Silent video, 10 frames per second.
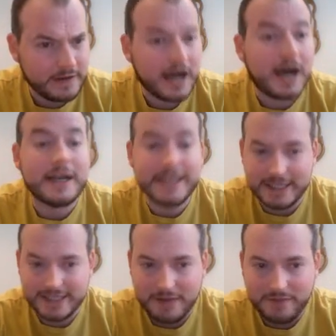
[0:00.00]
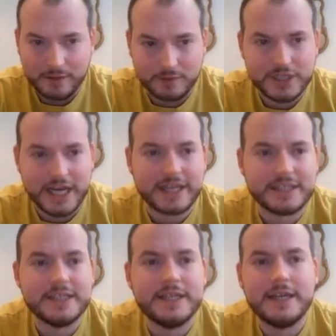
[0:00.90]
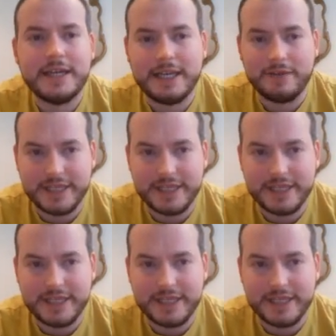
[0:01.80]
Ah, yes, F8 with checks, leaving